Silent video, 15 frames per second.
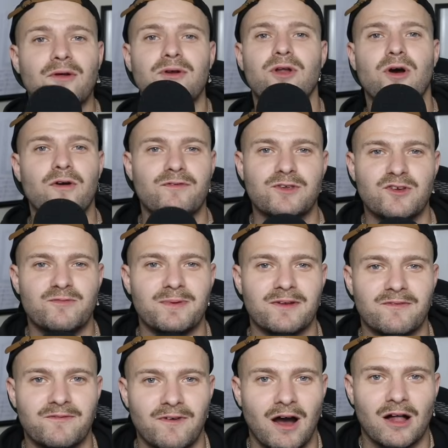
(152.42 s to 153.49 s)
don't know if you've been
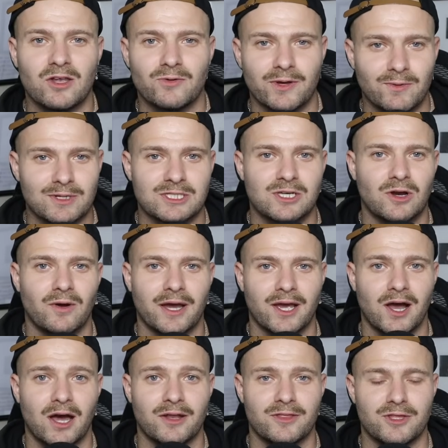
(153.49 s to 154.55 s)
following what's going
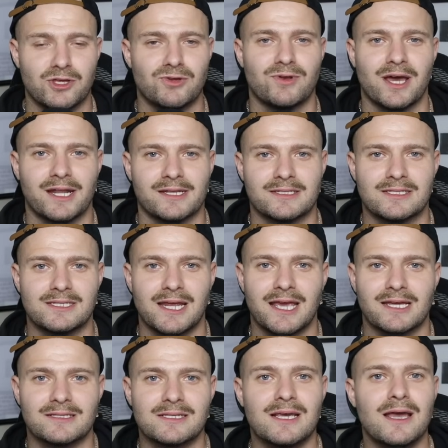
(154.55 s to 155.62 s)
on in the United
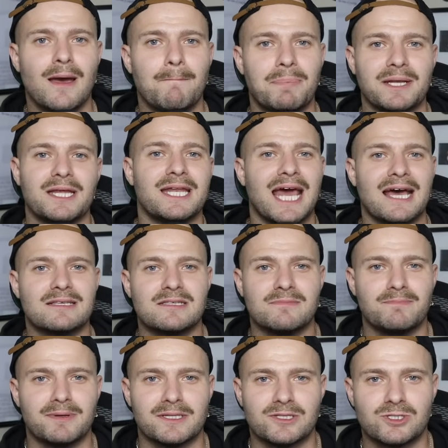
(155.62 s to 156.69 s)
States, but it
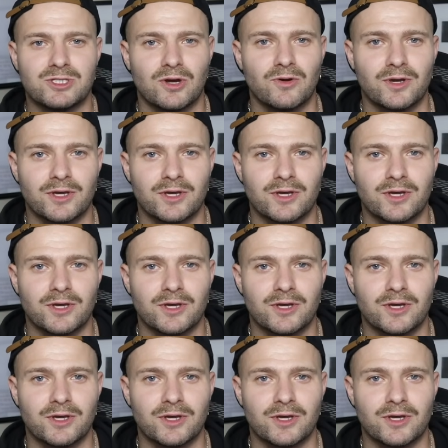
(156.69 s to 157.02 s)
hasn't been so